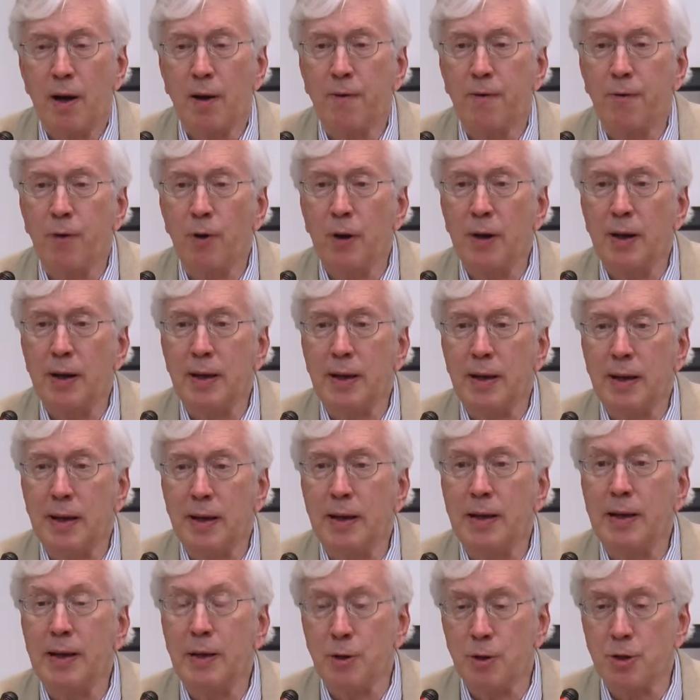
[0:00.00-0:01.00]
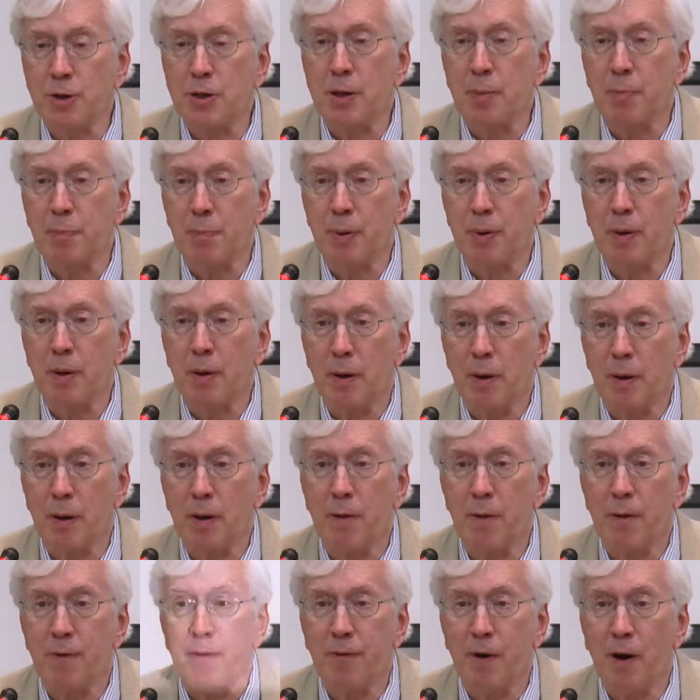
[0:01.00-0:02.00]
fully in leadership
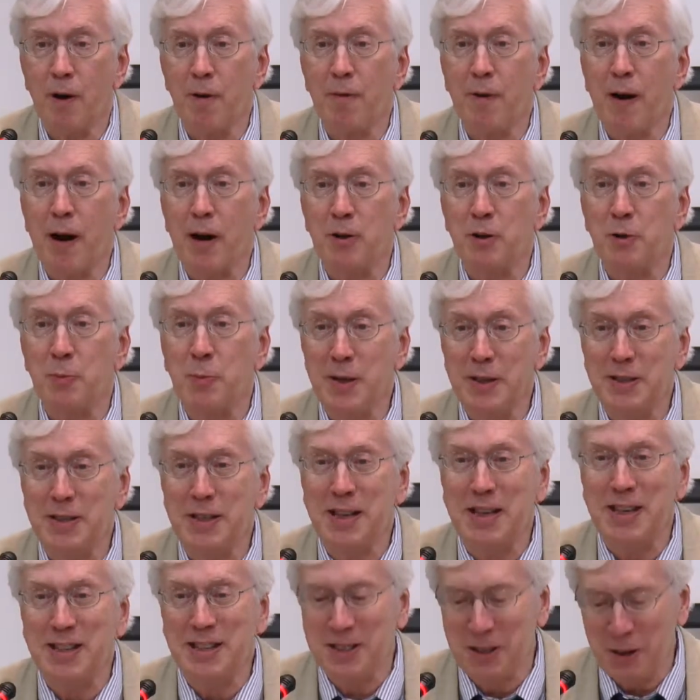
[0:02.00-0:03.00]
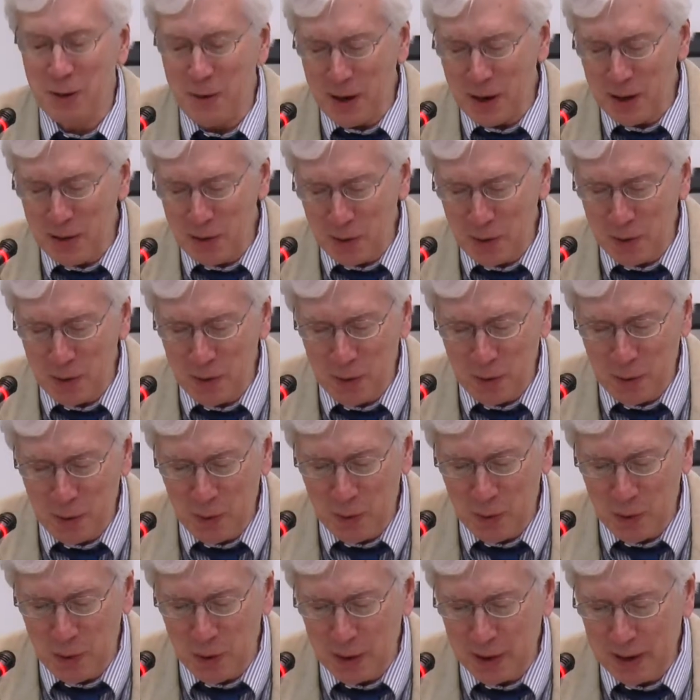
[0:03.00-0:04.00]
of our species around the
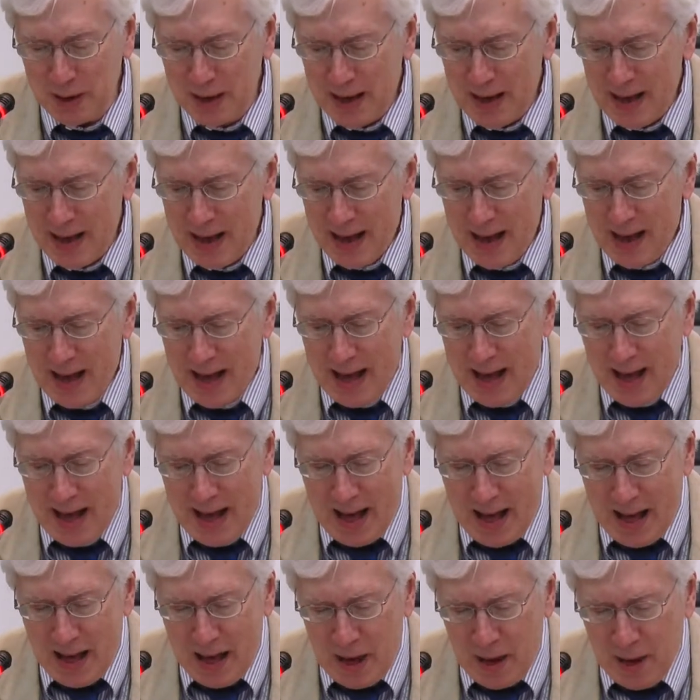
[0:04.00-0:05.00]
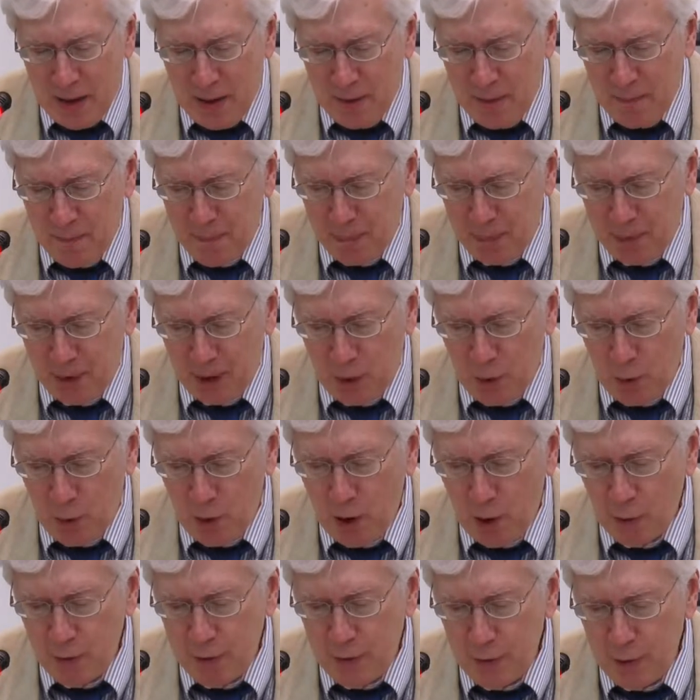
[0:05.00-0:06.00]
world.
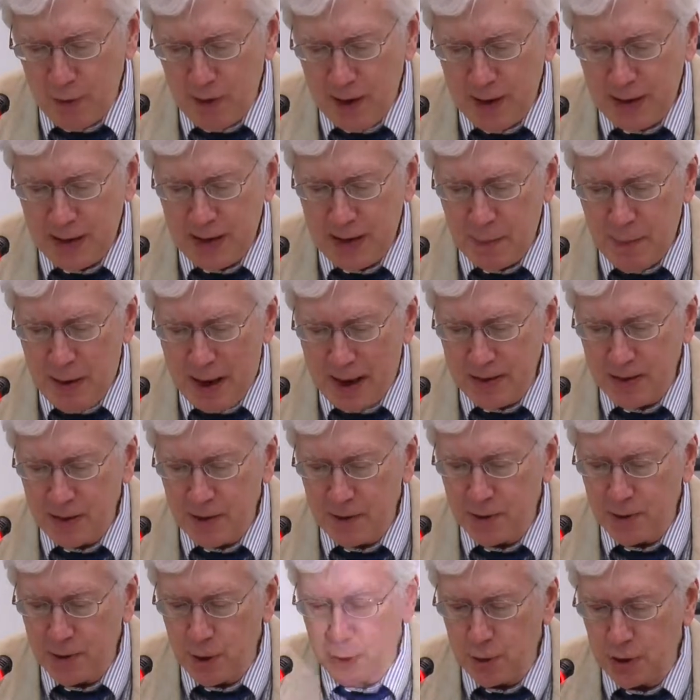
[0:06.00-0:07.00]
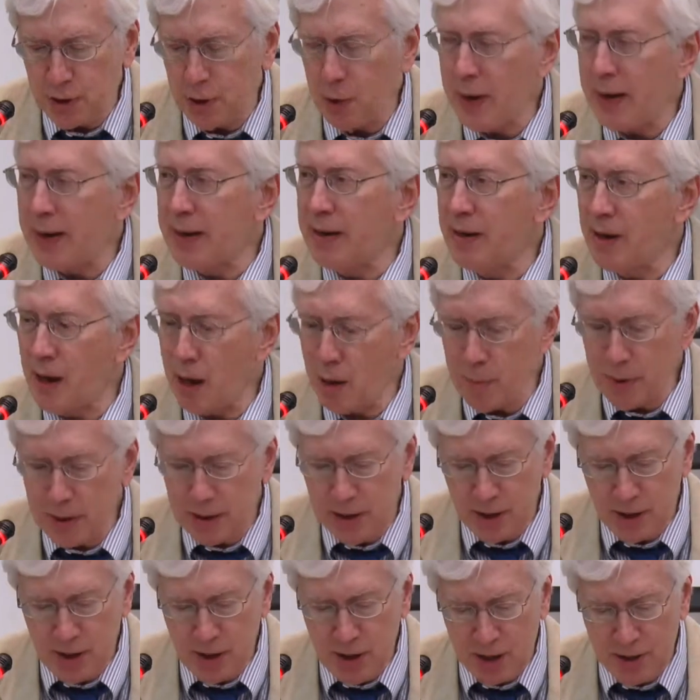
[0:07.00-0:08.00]
We're facing massive
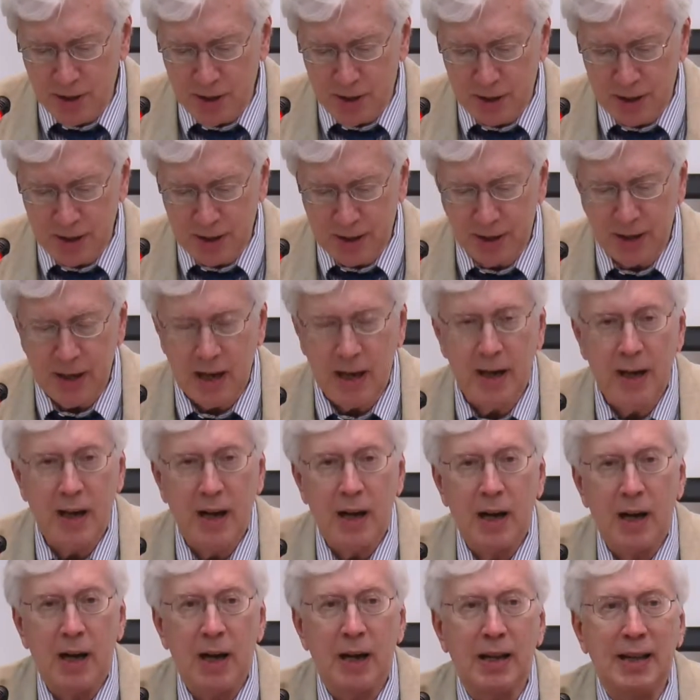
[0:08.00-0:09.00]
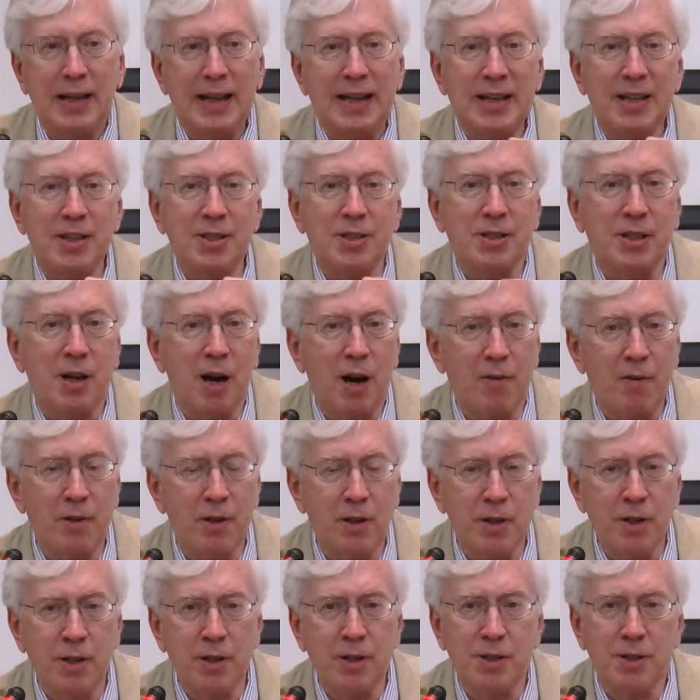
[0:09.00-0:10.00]
socioeconomic injustice, elitist
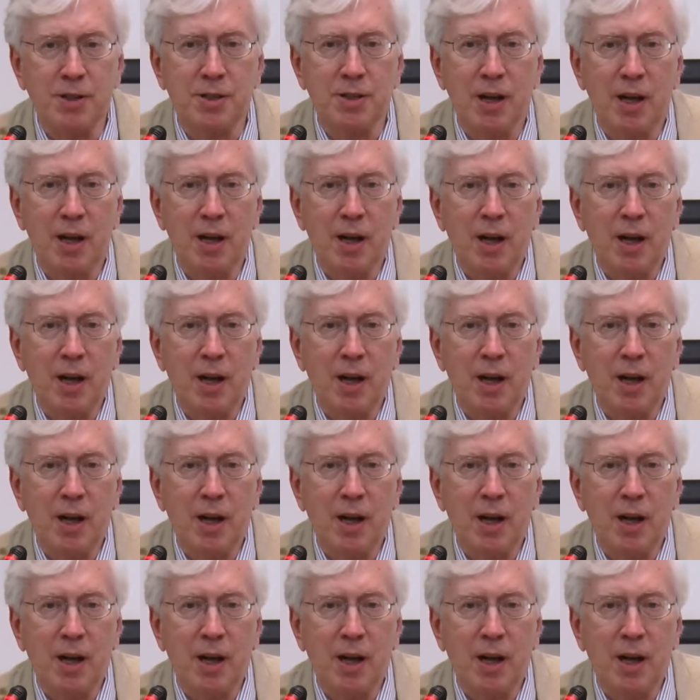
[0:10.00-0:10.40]
governance